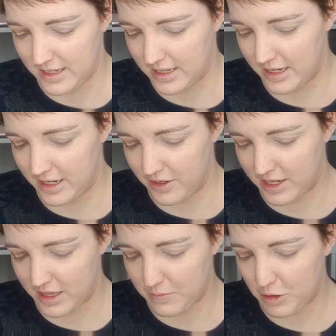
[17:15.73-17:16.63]
you know, you
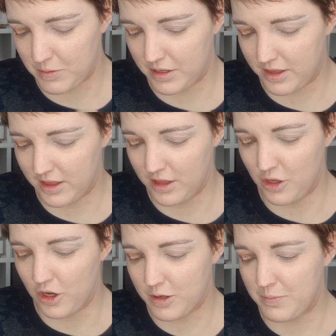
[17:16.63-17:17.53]
get the proper look,